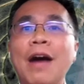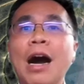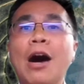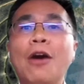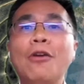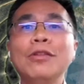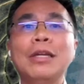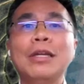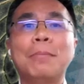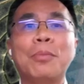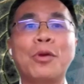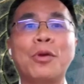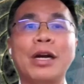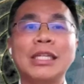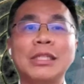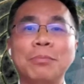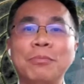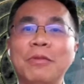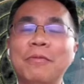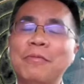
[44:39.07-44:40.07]
how the
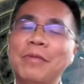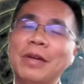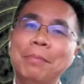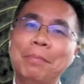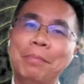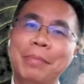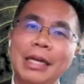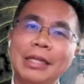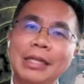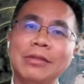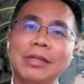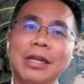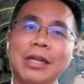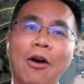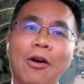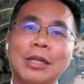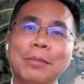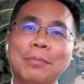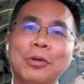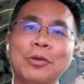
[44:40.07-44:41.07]
price movement based on the
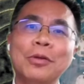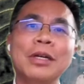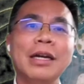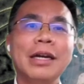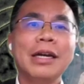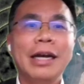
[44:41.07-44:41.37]
order book,